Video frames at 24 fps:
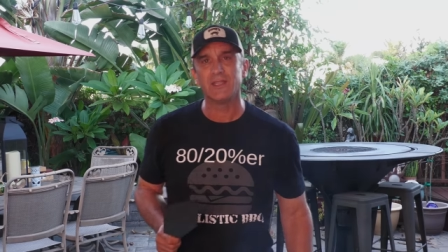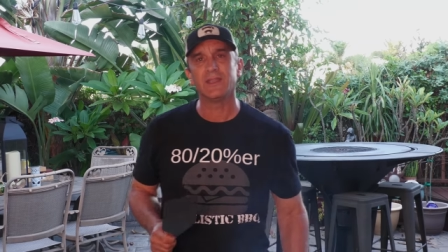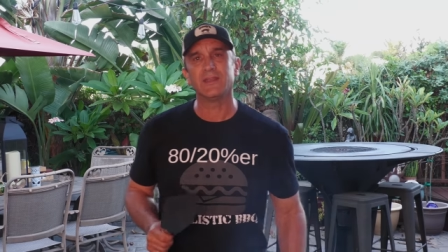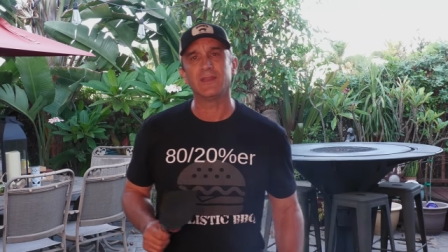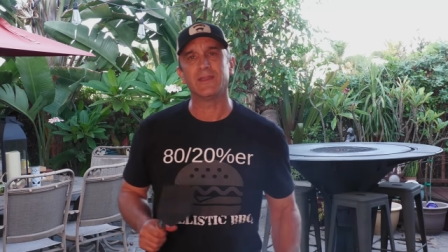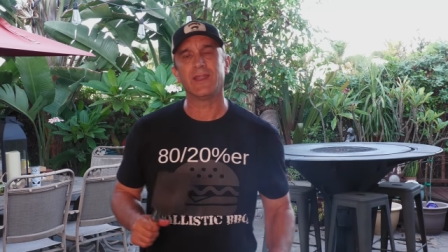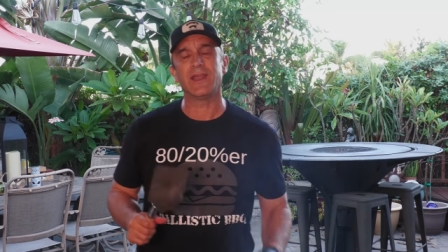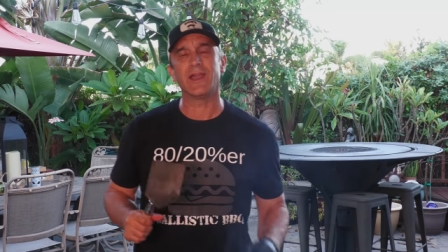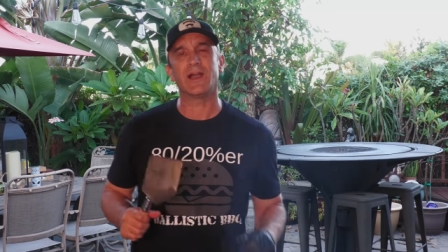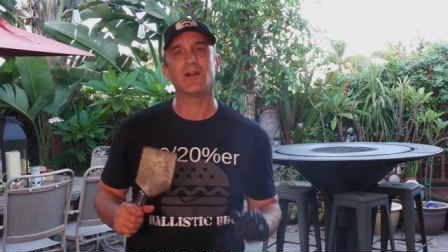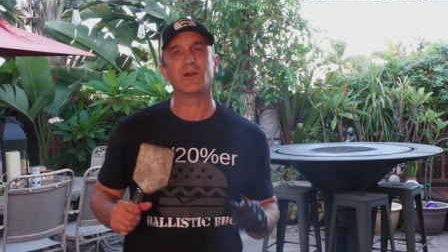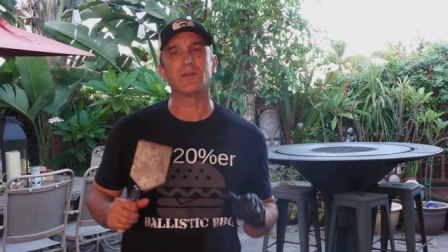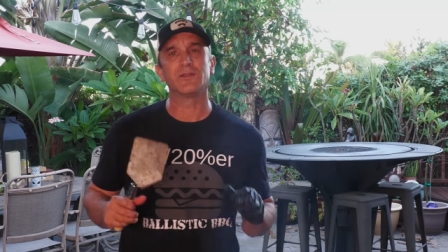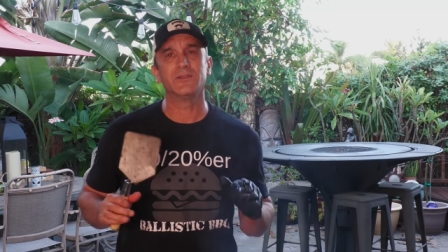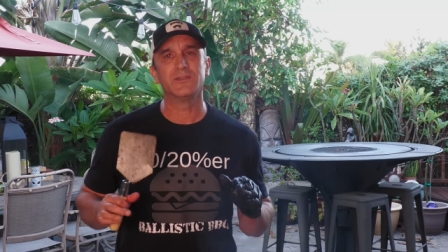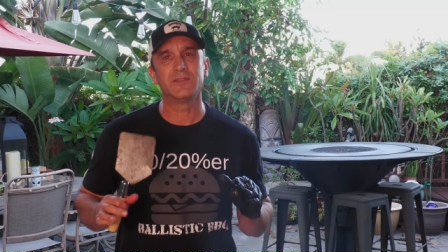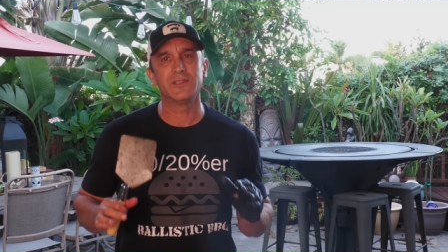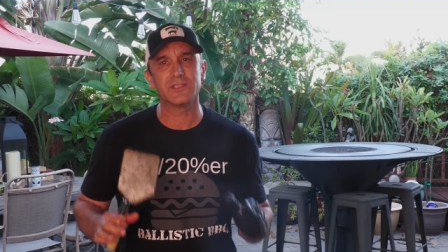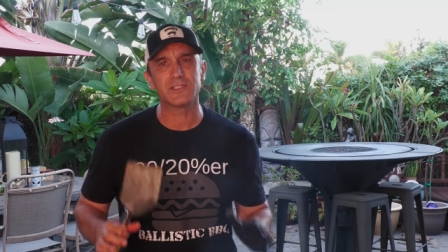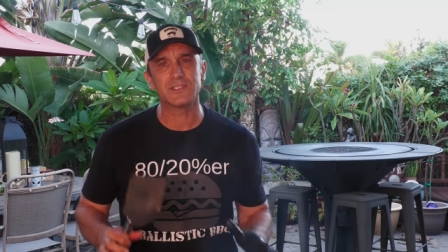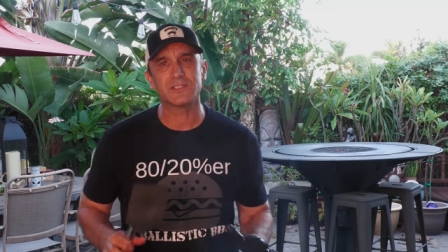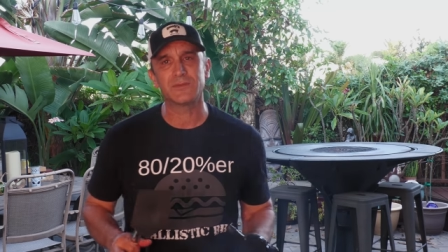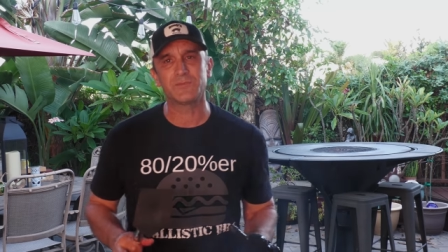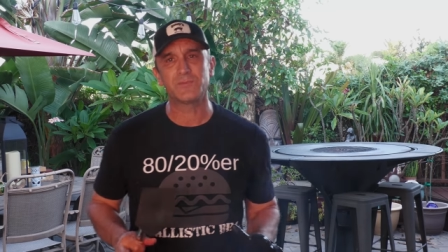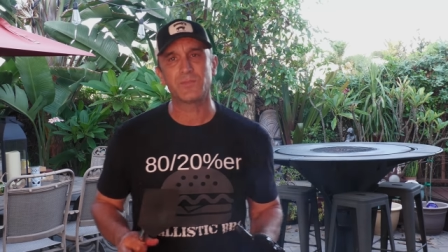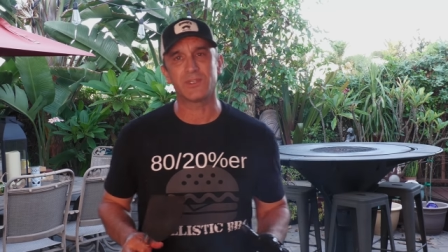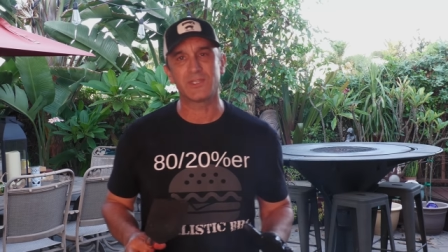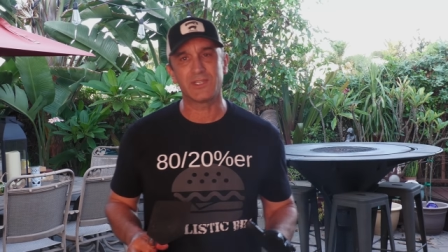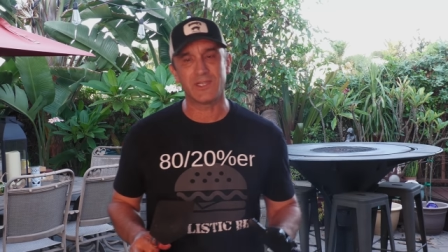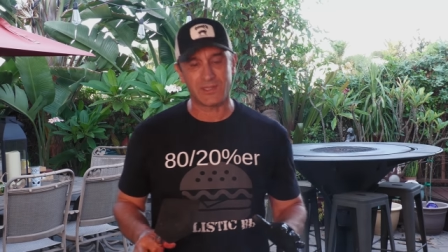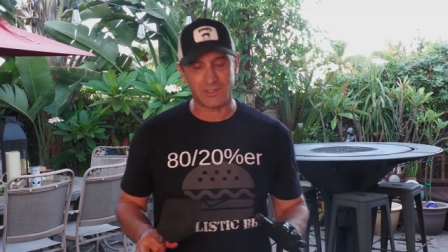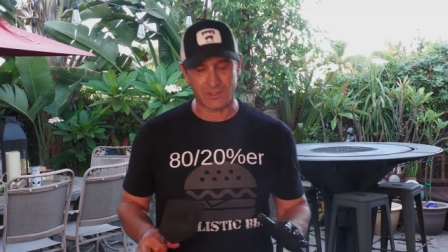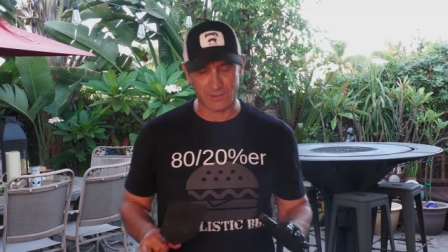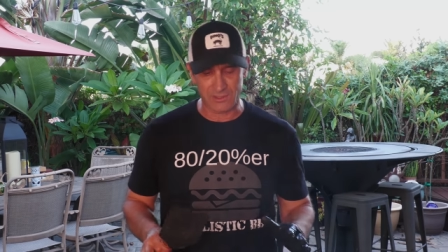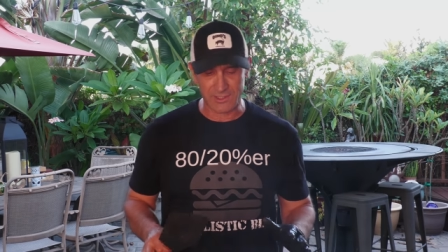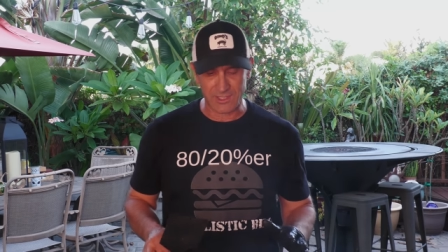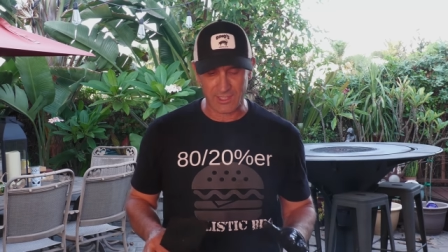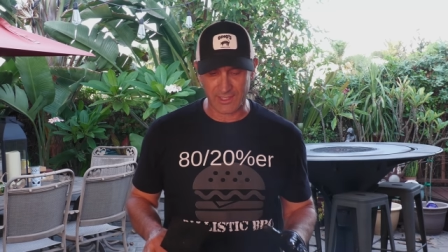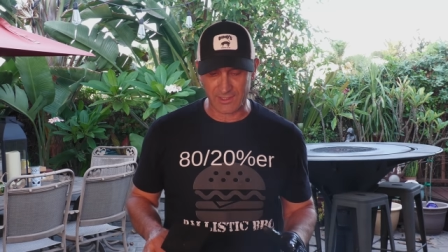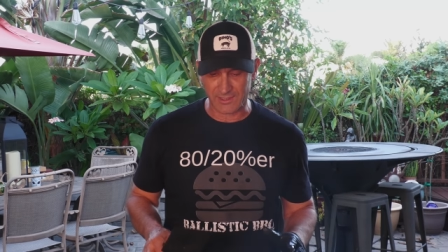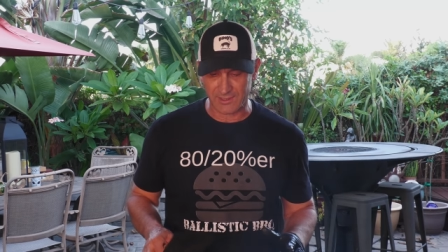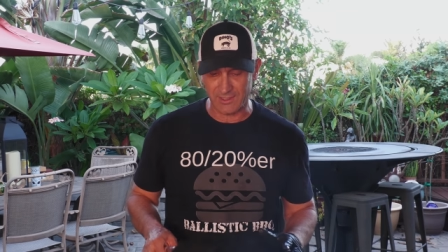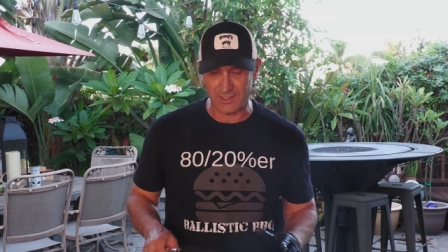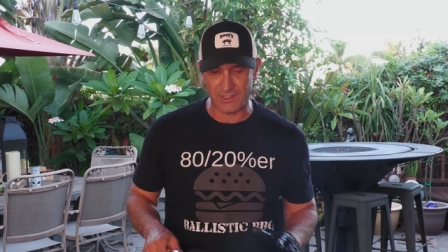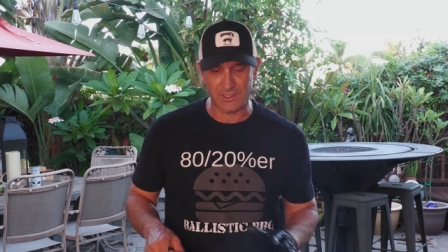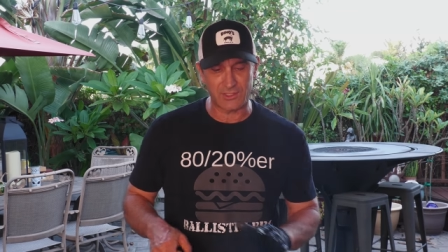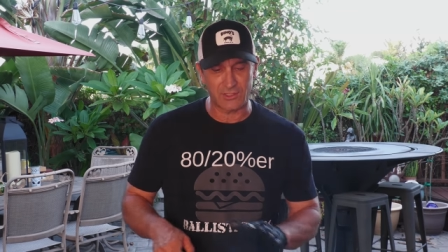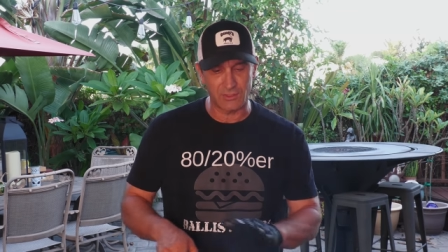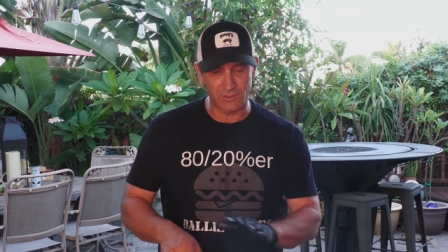Now, this particular technique,